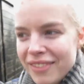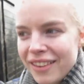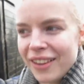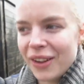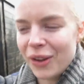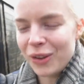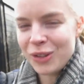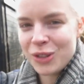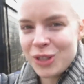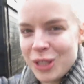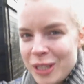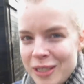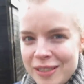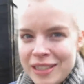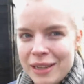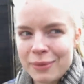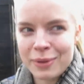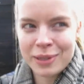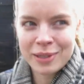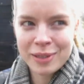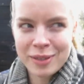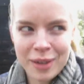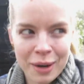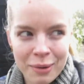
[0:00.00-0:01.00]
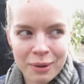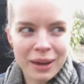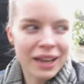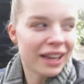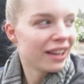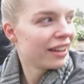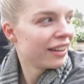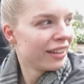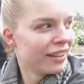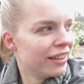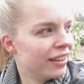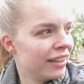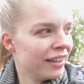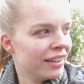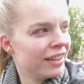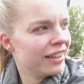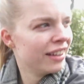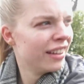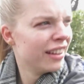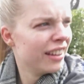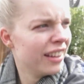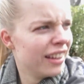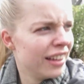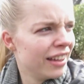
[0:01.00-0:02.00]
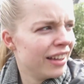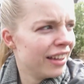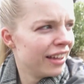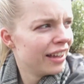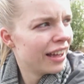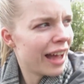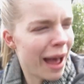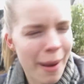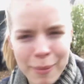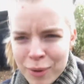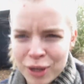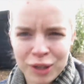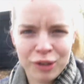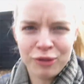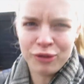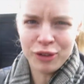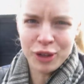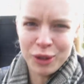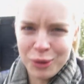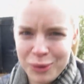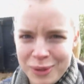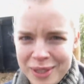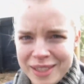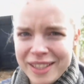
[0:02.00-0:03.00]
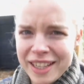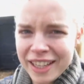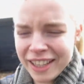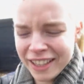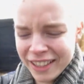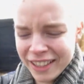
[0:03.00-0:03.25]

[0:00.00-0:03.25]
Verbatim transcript: on Tuesday it was snowing. I'm confused.